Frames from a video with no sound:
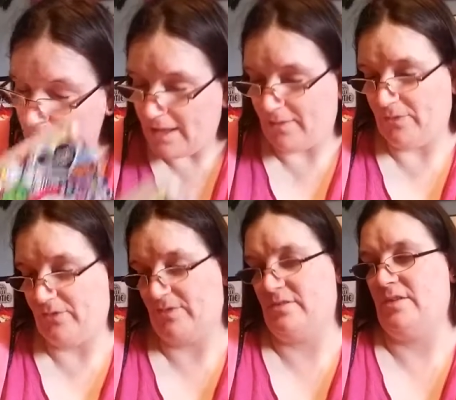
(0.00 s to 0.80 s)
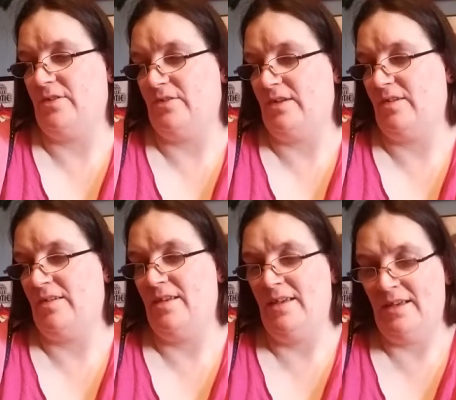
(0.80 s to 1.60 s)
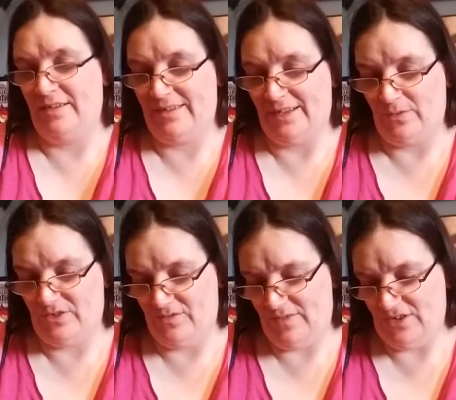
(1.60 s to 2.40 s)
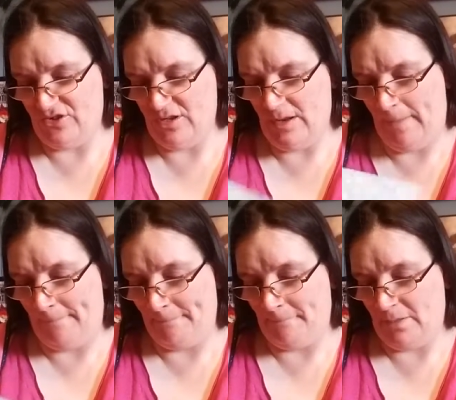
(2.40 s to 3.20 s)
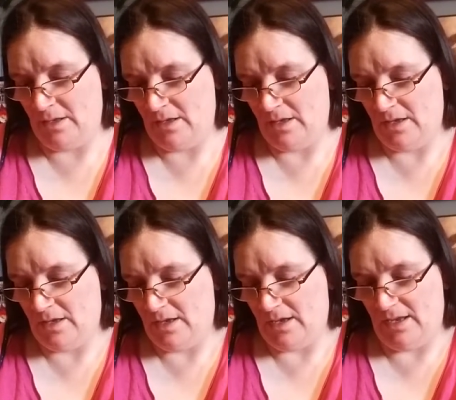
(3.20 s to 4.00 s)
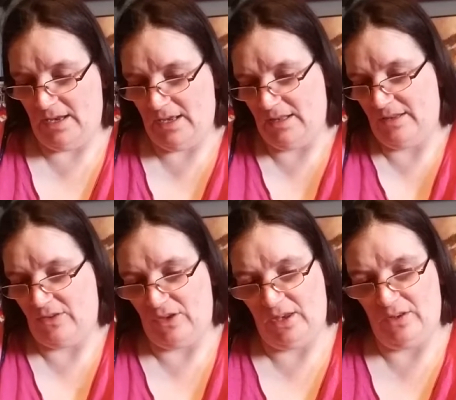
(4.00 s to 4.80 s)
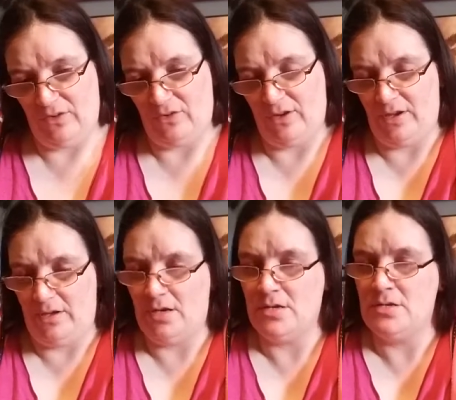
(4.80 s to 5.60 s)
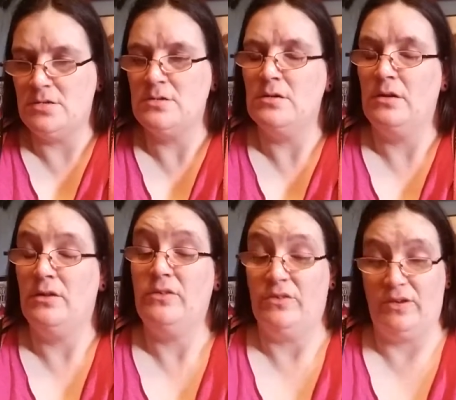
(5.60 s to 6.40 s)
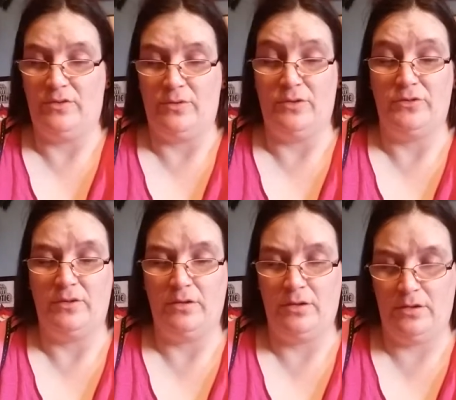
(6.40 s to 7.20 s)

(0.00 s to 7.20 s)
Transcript: that was yesterday's sandwich invention. And this is today's question.